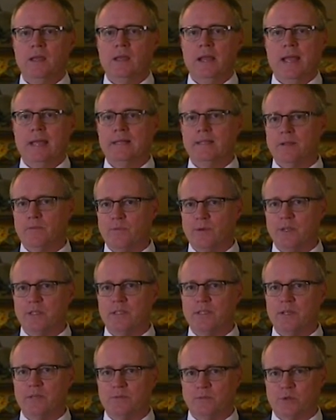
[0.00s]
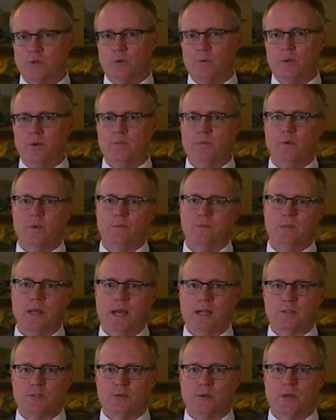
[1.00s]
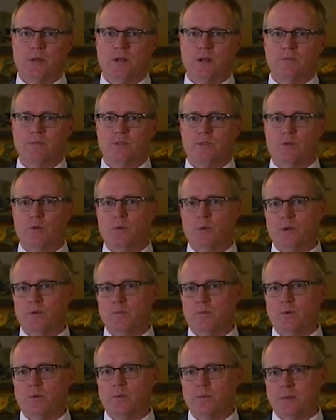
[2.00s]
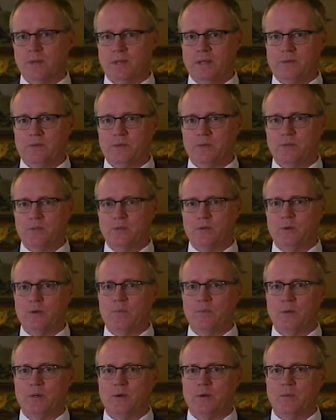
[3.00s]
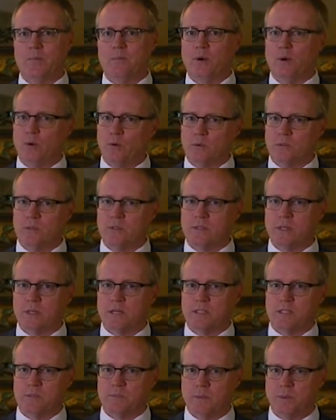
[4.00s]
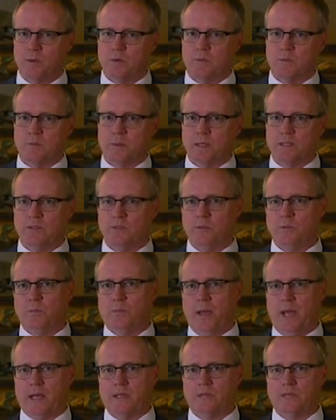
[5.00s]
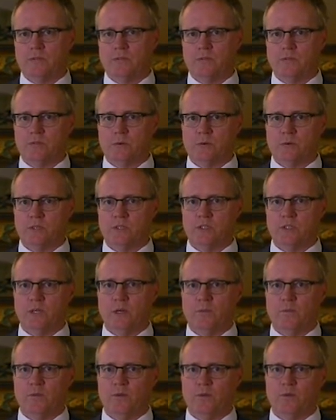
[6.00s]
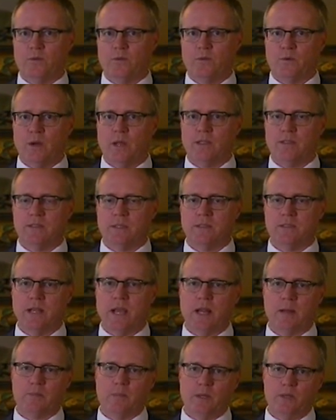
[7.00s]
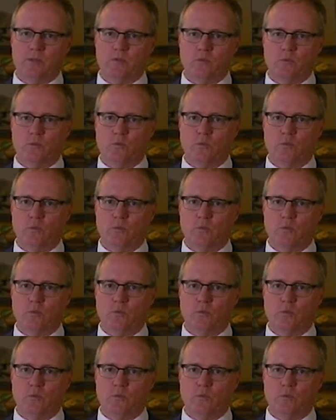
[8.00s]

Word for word: A defense of true Reformed doctrine and of true Reformed believers who have been opposed and exposed by two pastors or the sheepfold of Christ attacked by two